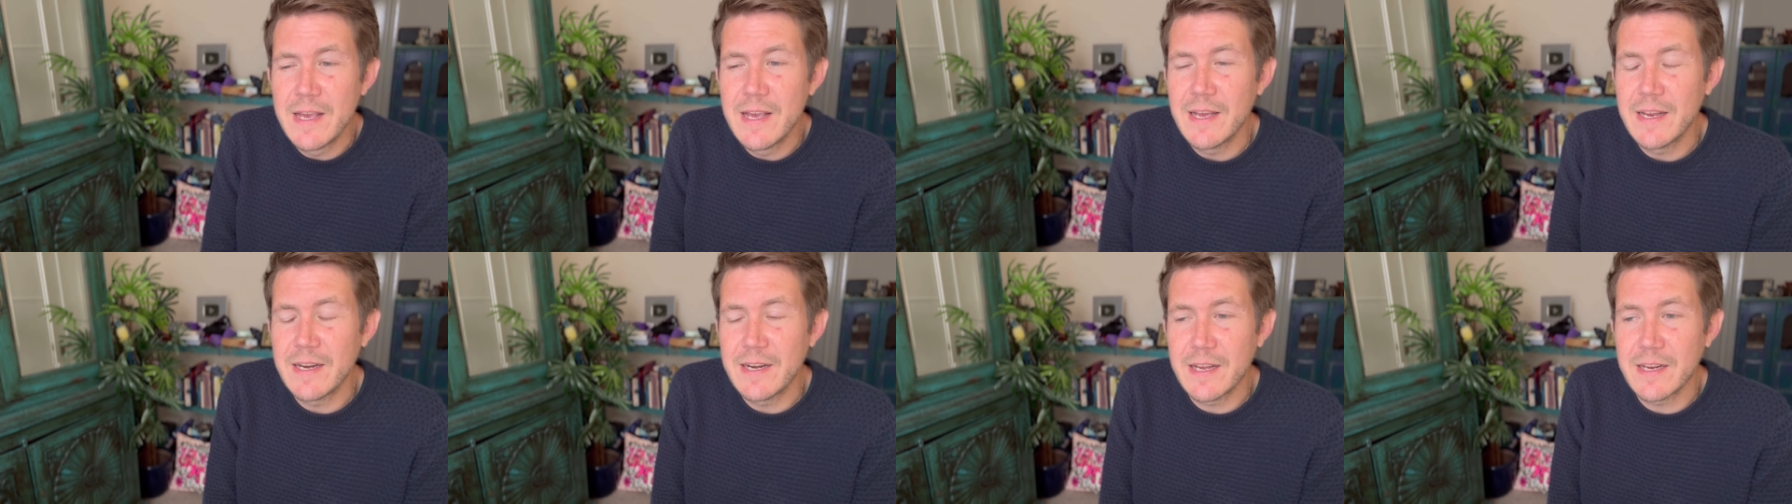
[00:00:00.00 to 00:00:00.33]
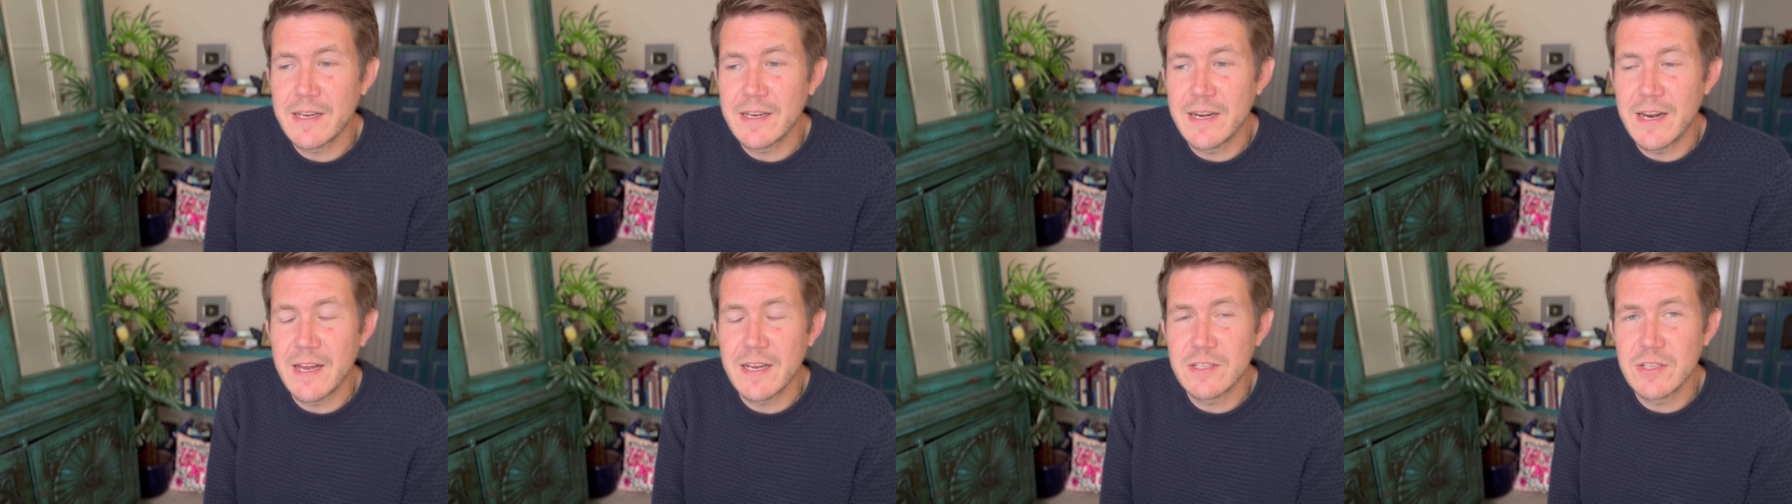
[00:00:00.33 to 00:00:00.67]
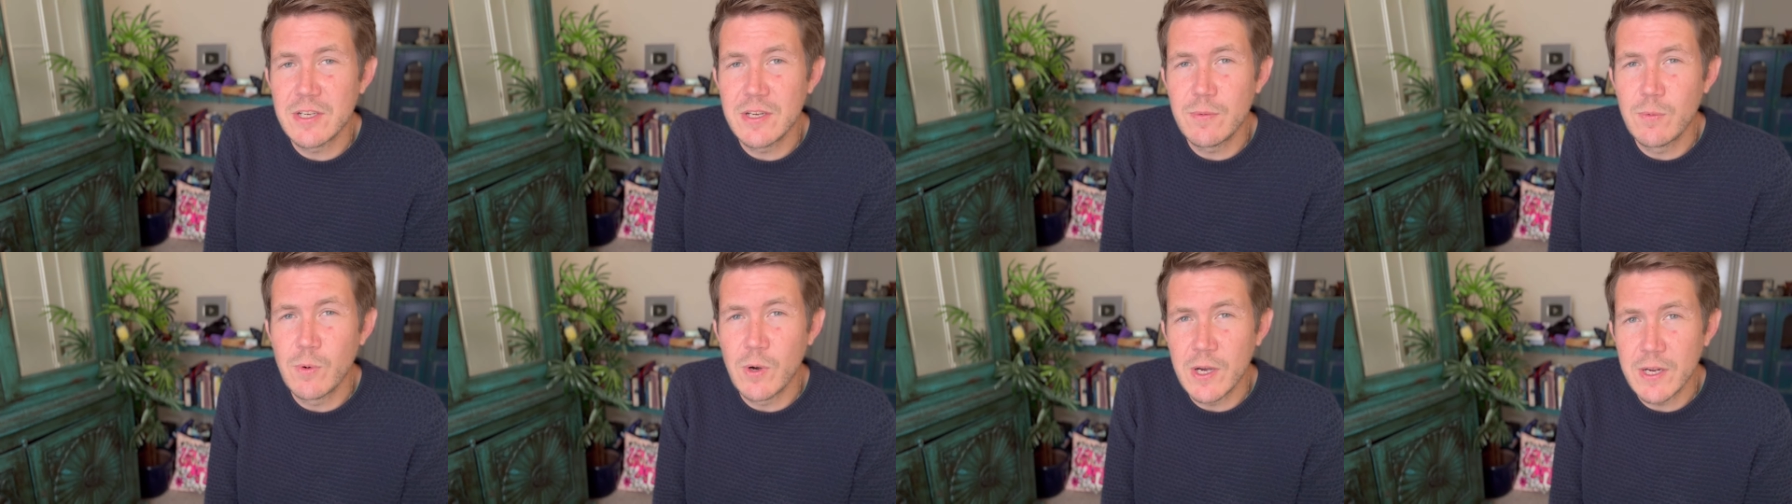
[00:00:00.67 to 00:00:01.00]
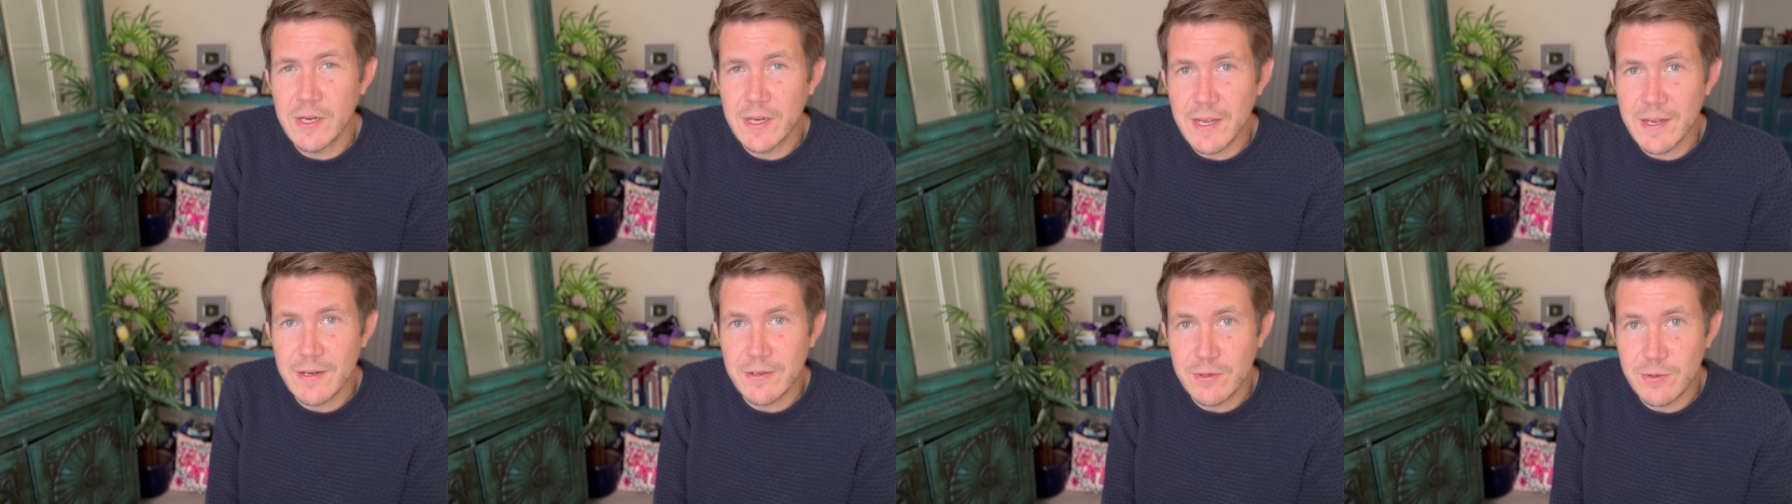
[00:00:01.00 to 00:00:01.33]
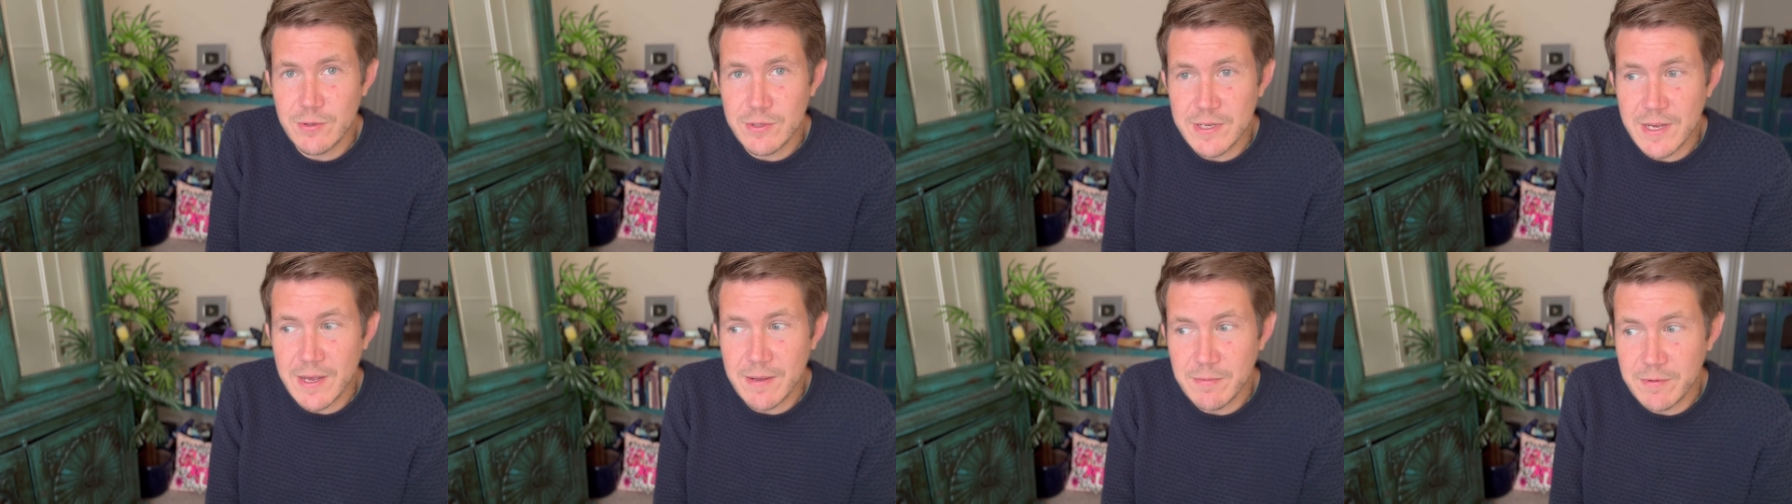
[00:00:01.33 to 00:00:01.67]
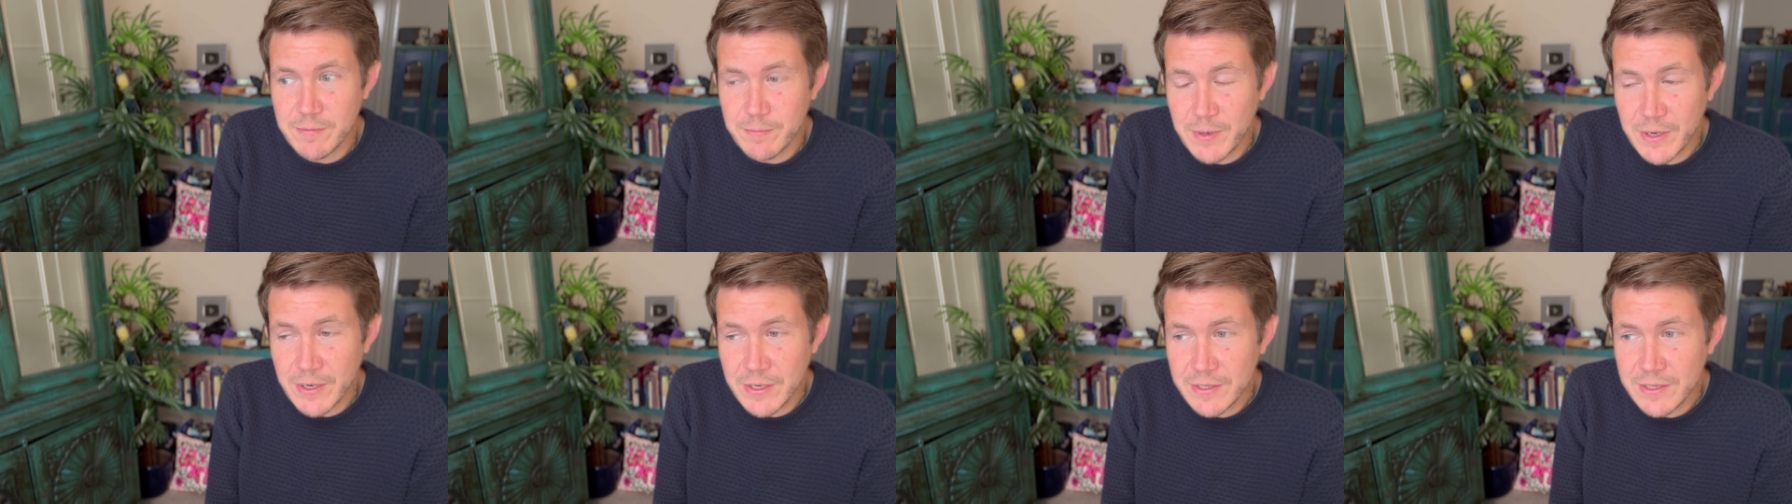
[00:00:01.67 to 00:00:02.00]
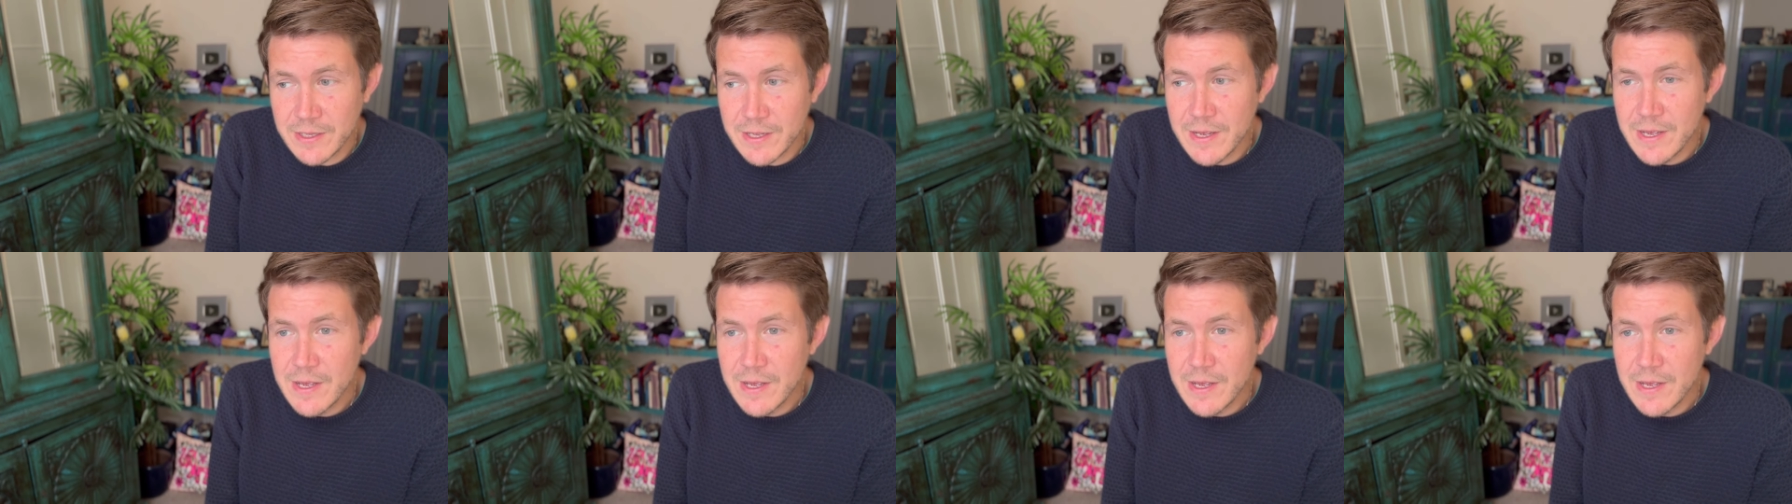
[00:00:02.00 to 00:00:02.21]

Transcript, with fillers: and I can actually work out your time of birth.